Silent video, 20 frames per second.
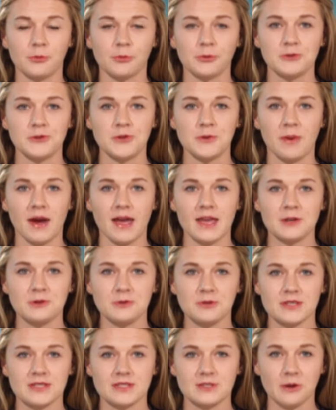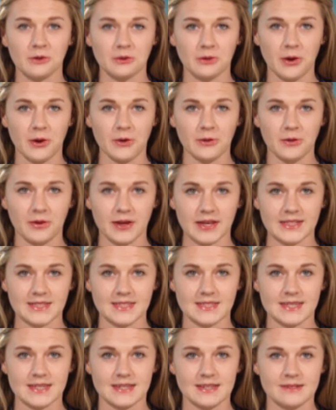brought to you by
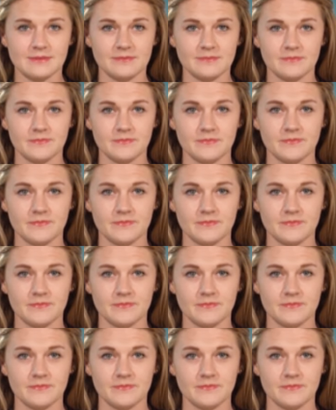interest.co.nz.